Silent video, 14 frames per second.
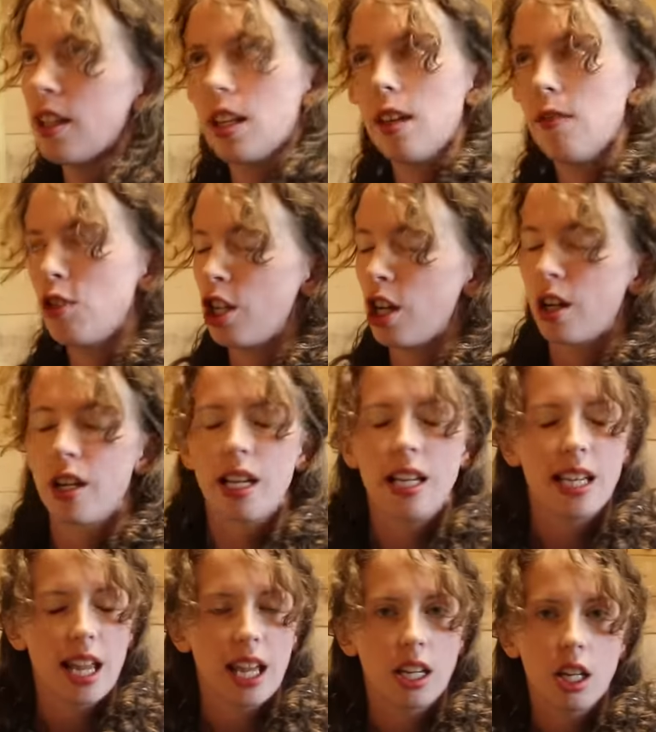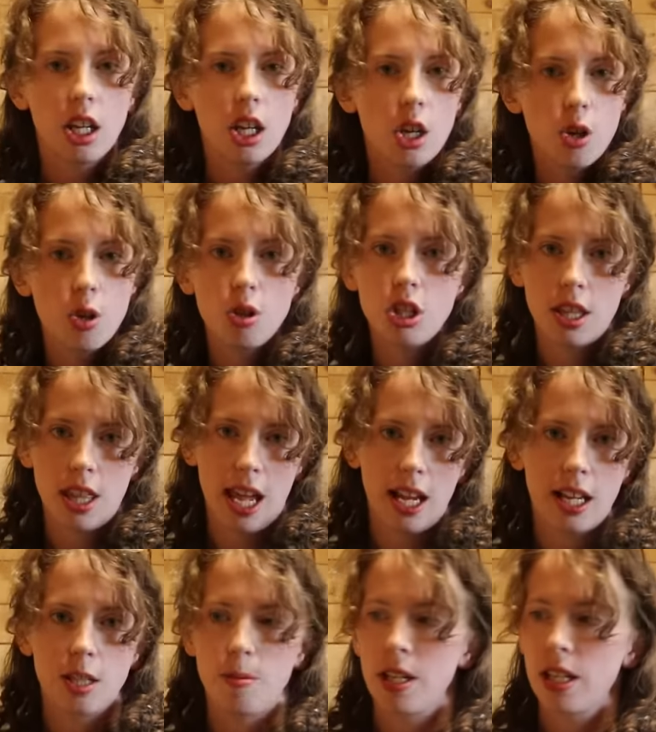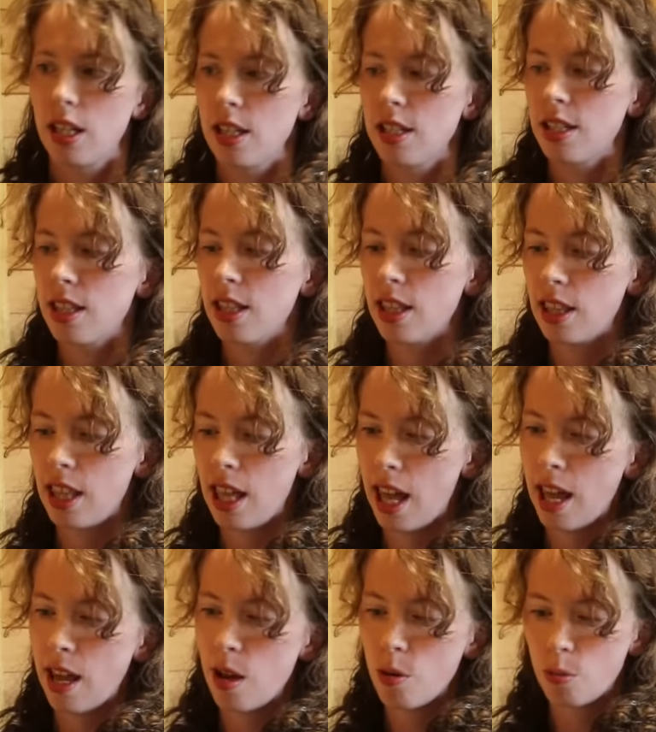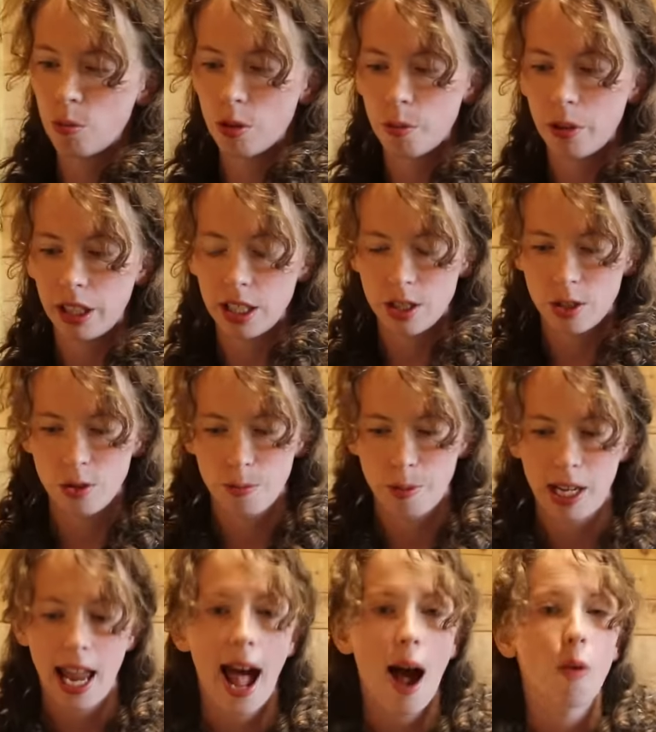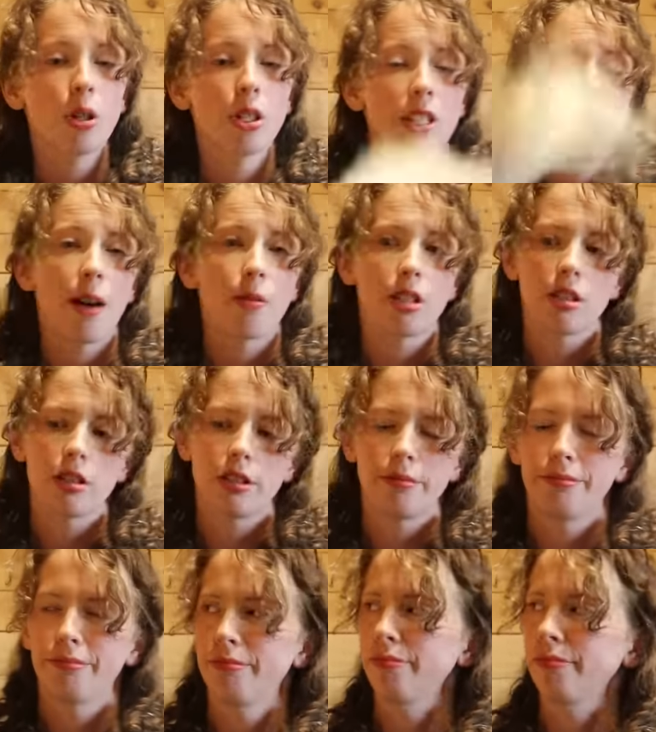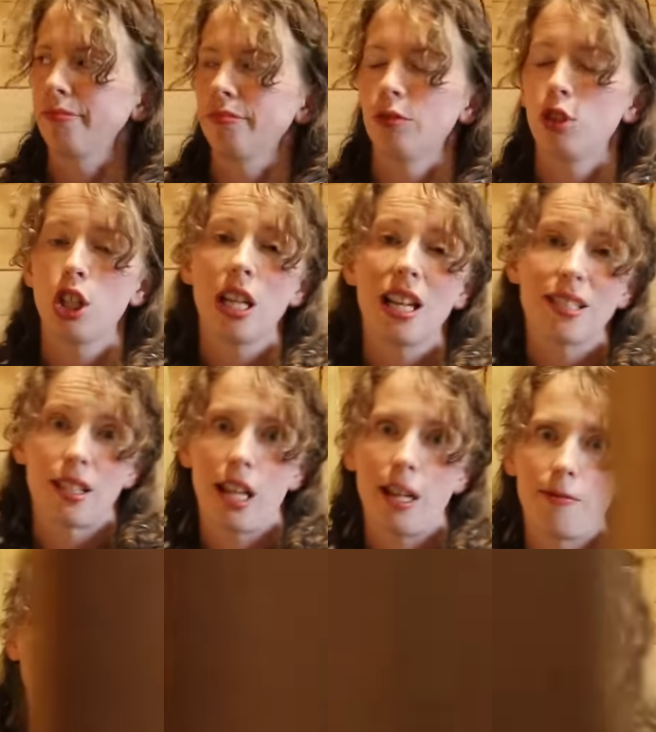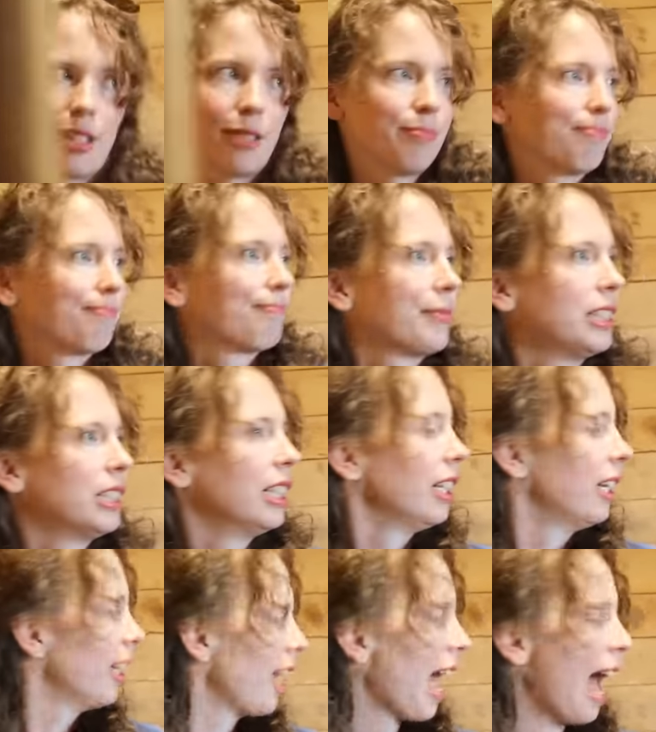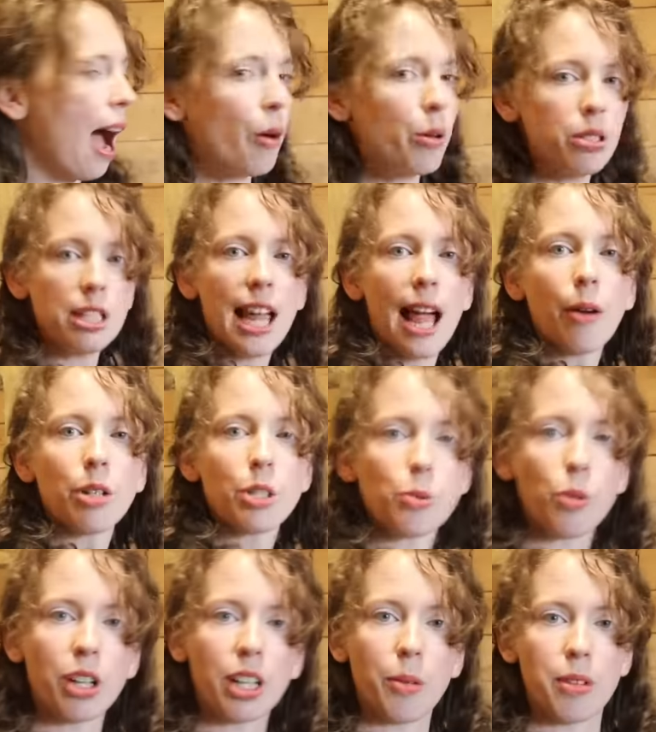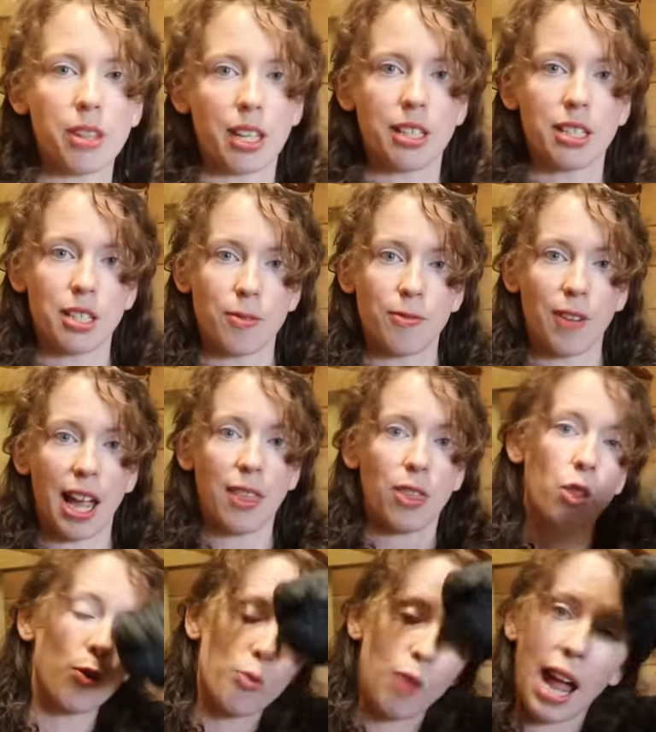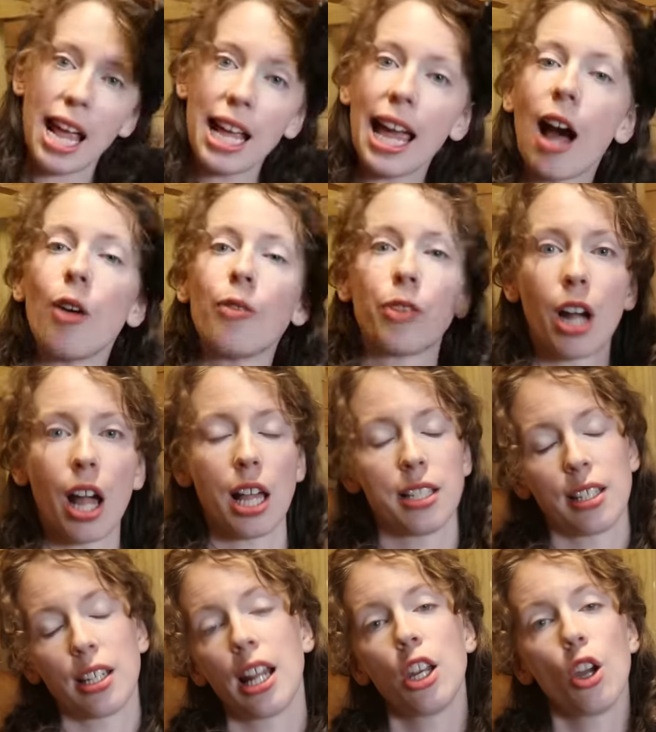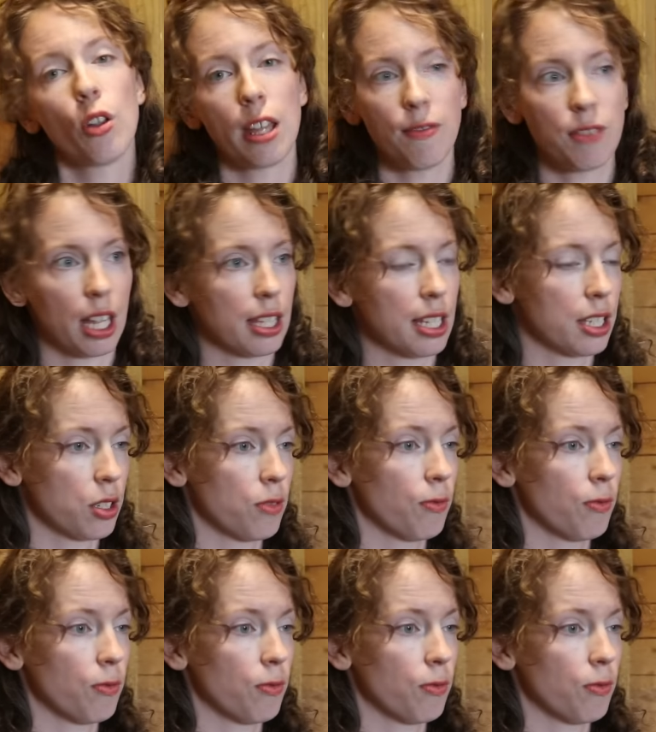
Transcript: give Sherry and Dan a huge thanks because they were willing to spend hours and hours. She doesn't like flies Hours and hours working with us to find the right cow for us, and I know they've done this